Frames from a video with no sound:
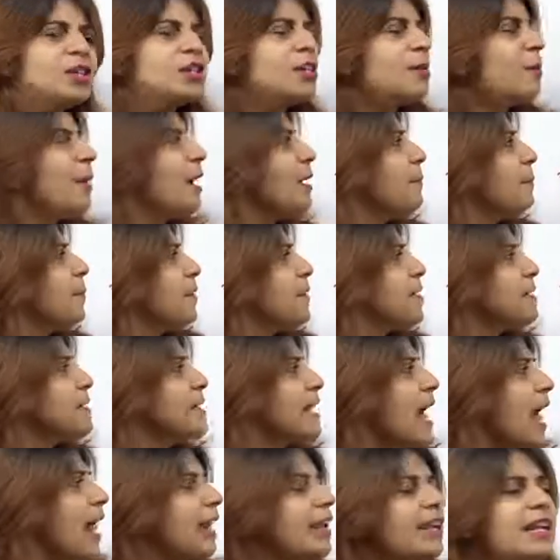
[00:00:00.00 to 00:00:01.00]
alter my
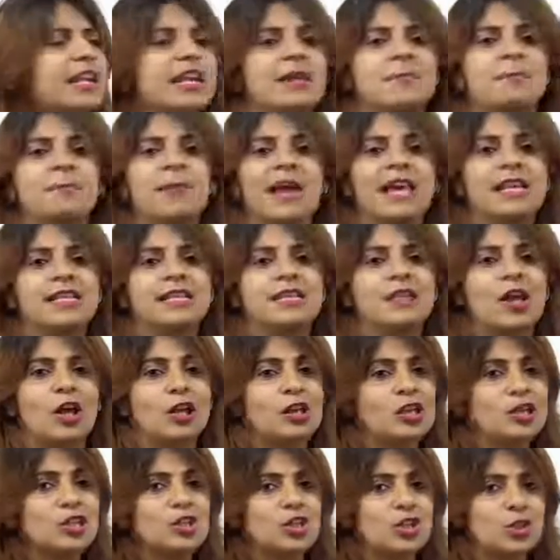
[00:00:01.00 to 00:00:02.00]
personality based on
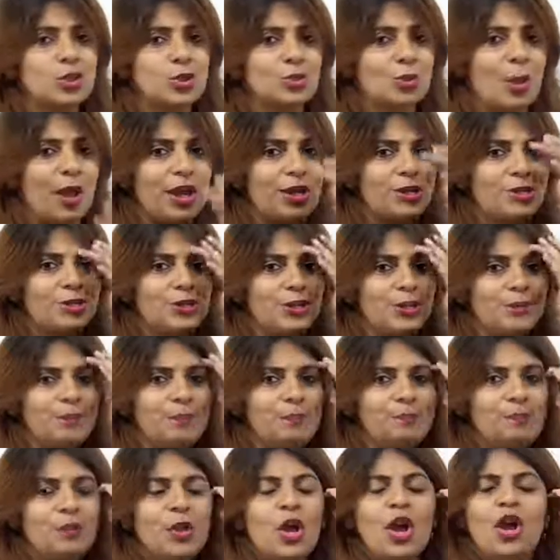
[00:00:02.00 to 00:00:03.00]
the
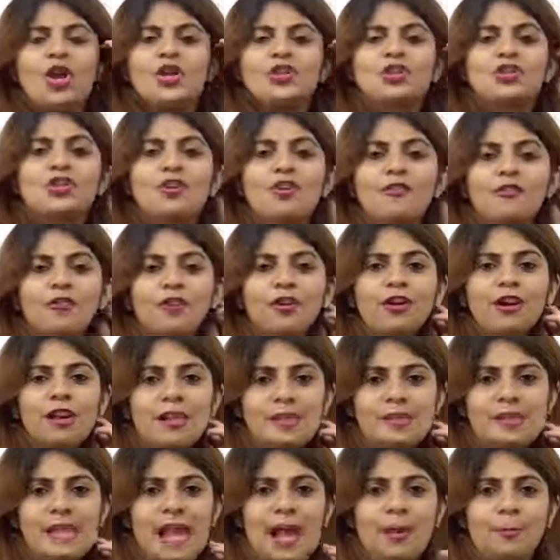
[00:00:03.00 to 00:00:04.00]
situation. So for
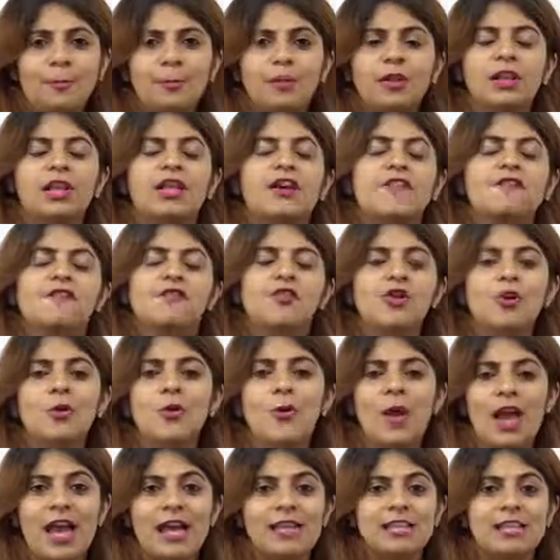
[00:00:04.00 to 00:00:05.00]
example, if
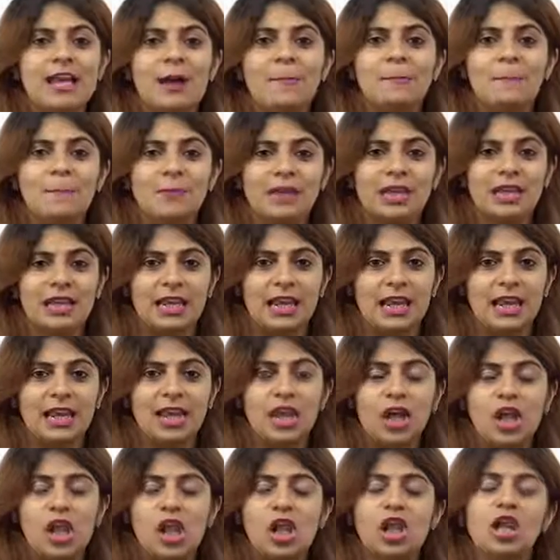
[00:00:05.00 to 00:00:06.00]
you end up
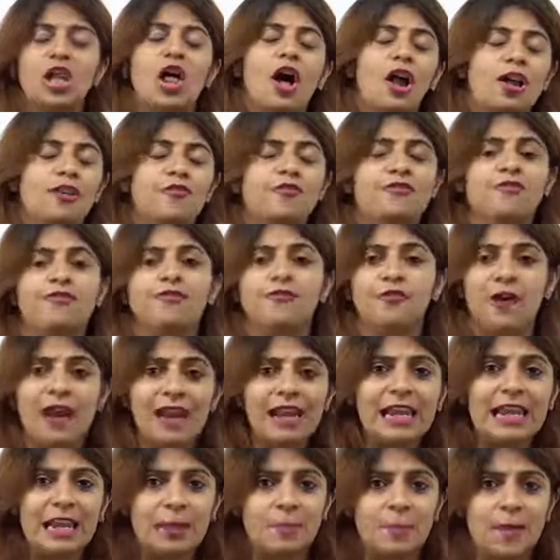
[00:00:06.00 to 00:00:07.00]
meeting a lot of
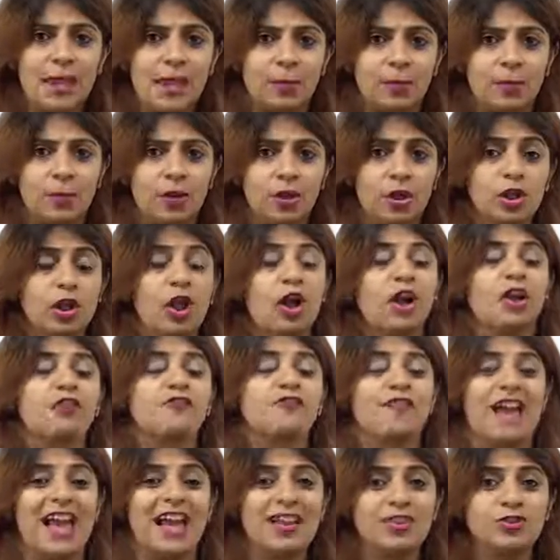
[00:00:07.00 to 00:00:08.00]
friendly people, a lot
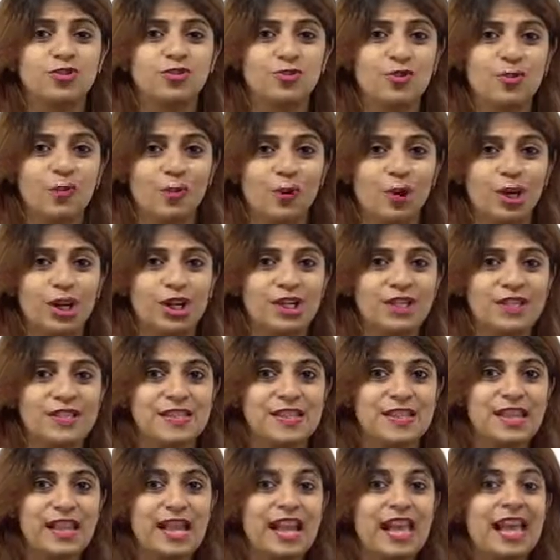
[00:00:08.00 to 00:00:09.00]
of
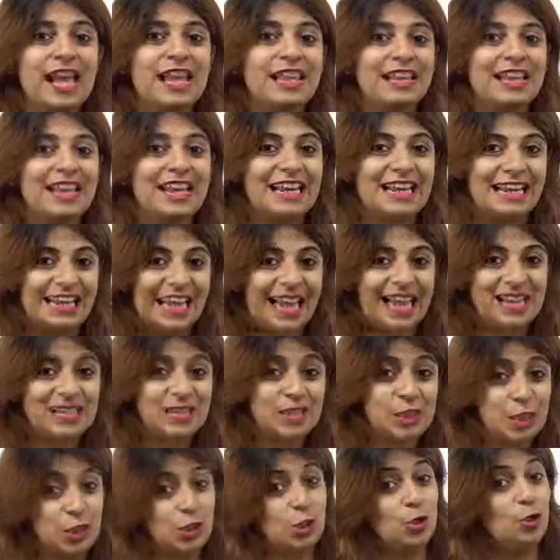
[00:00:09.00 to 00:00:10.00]
extroverts, then
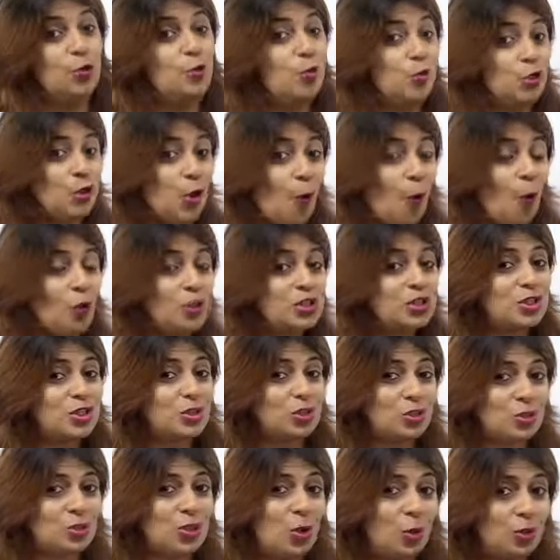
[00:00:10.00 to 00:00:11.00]
yes, you would also
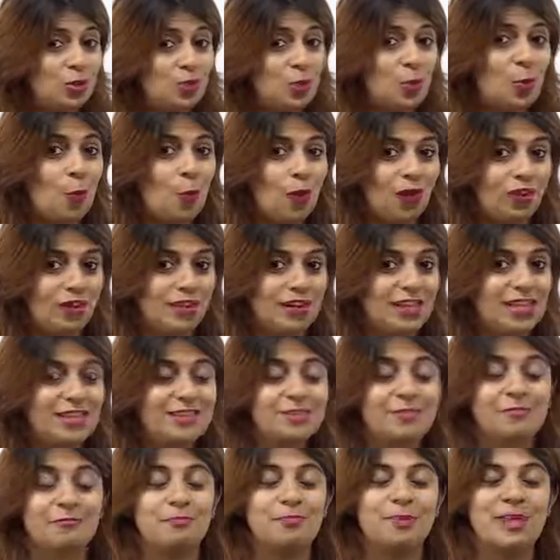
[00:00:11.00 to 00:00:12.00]
show the
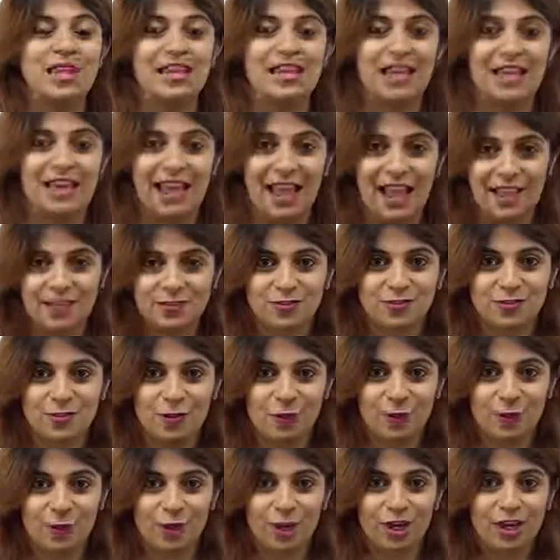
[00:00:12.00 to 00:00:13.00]
qualities of being an
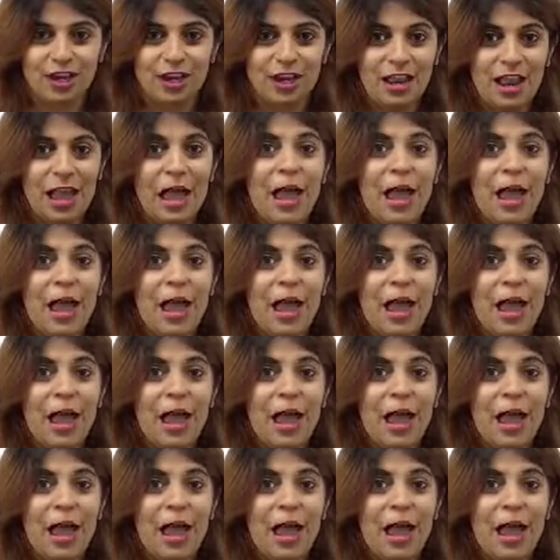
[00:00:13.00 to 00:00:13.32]
extrovert.